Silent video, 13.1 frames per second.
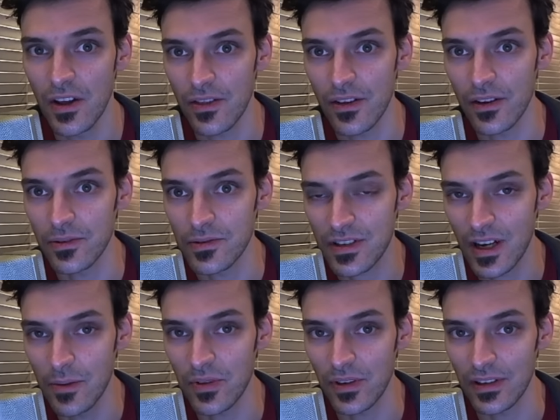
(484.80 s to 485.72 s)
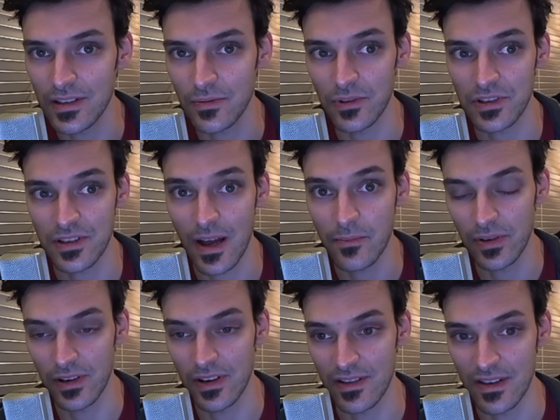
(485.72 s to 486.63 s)
those companies will stop
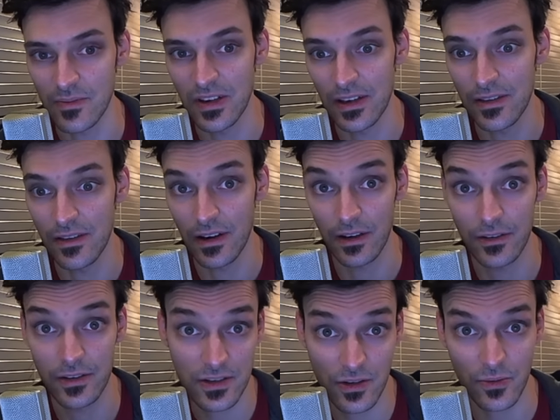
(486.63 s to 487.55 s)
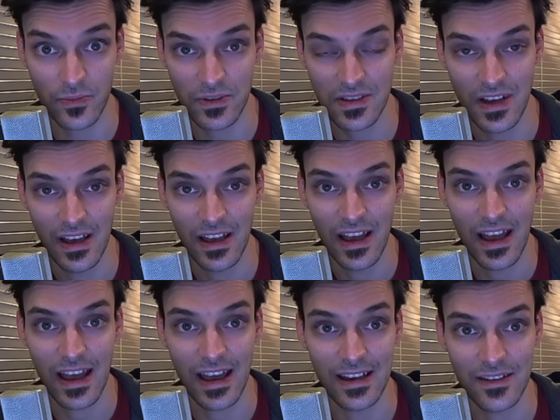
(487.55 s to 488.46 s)
putting them in their soups.
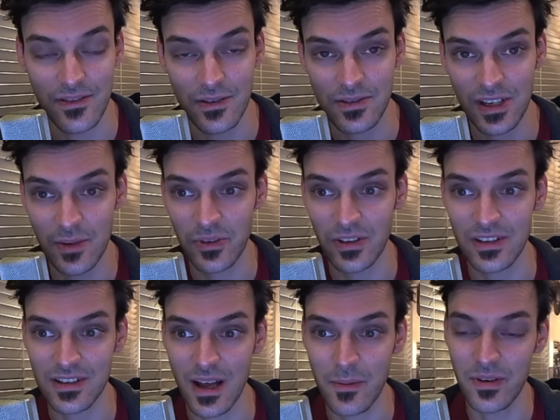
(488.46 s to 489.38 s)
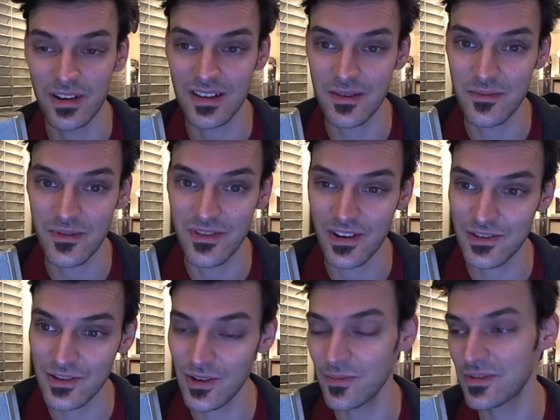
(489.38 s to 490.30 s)
And if those companies stop putting them in their
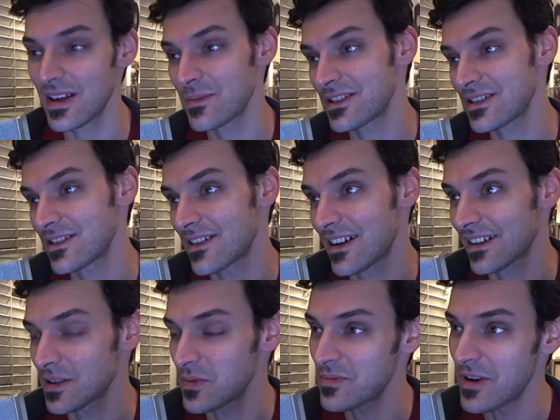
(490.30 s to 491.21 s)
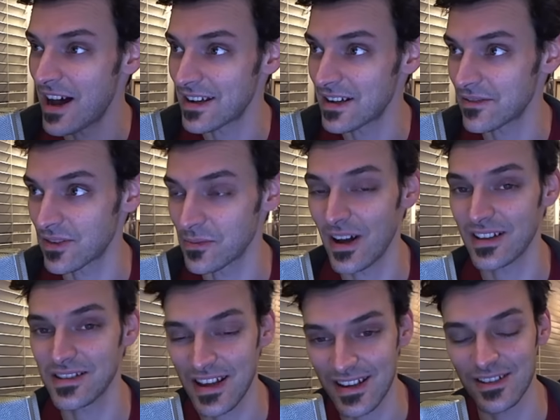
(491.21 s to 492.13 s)
soups, that means they're not going to be buying it from
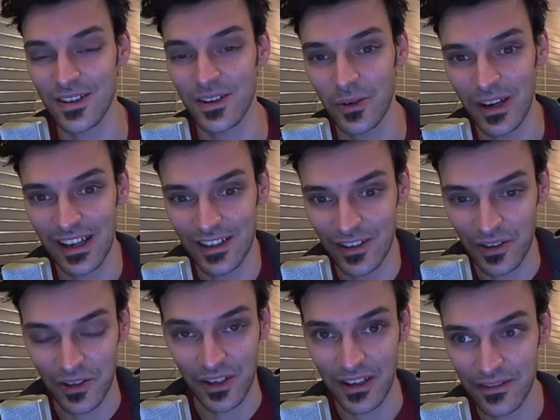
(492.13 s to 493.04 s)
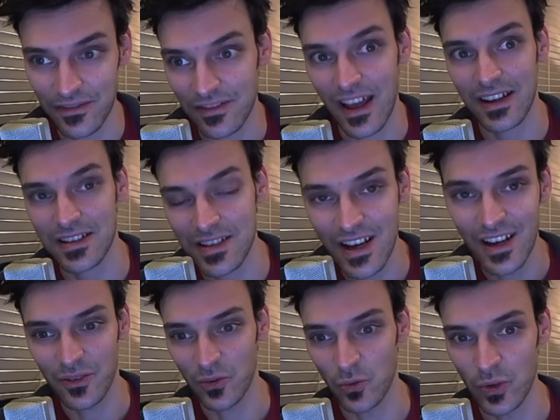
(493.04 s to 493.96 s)
Monsanto, and your effects
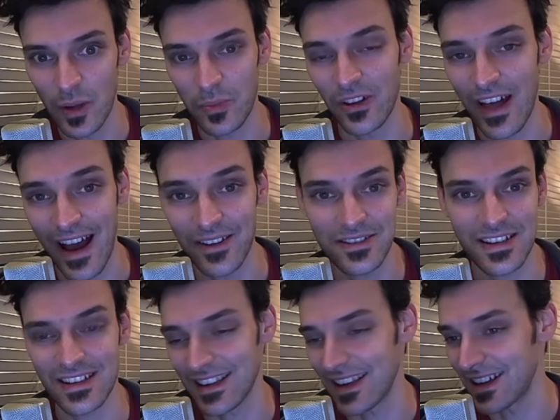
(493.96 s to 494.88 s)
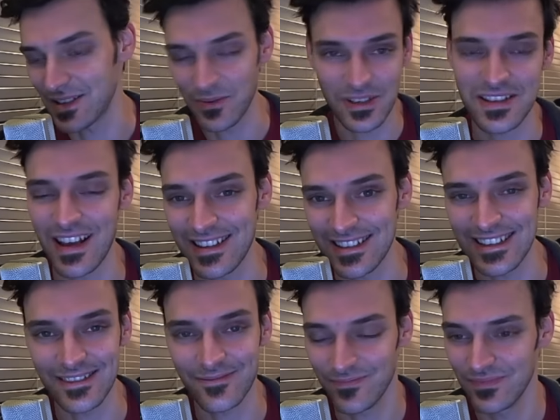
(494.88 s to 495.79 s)
ripple out. And again, as we say
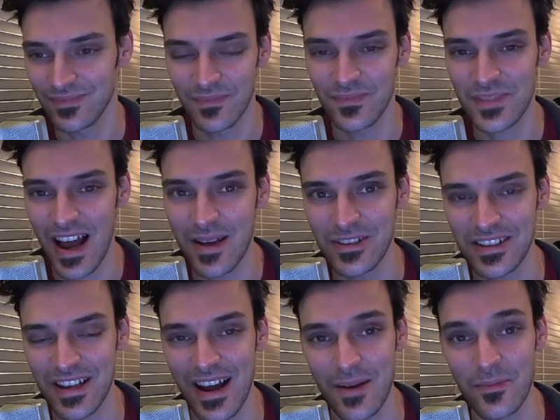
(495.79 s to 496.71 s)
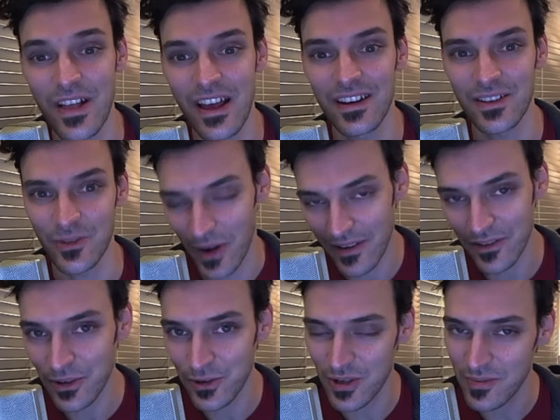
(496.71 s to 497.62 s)
time and time, the
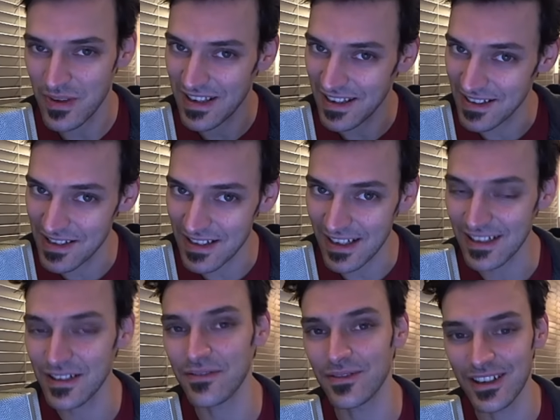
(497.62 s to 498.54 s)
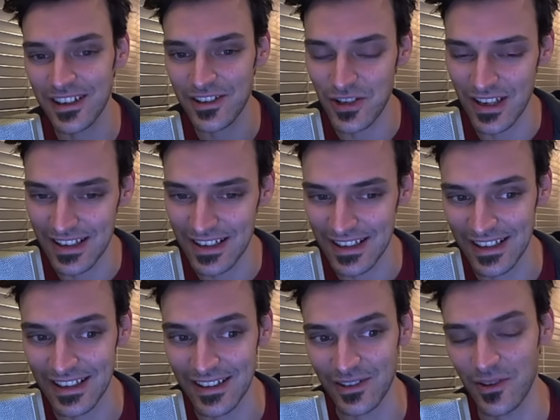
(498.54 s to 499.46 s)
revolution begins in your fridge and
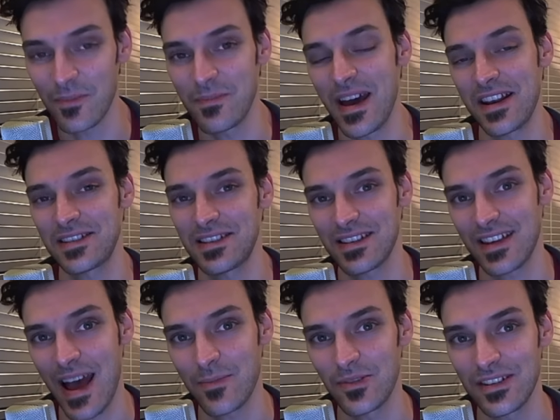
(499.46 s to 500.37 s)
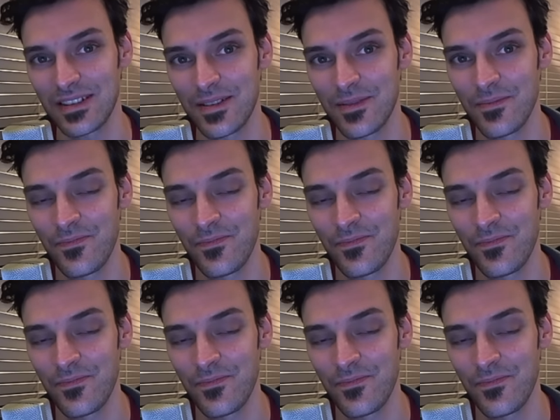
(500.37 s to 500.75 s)
in your medicine cabinet.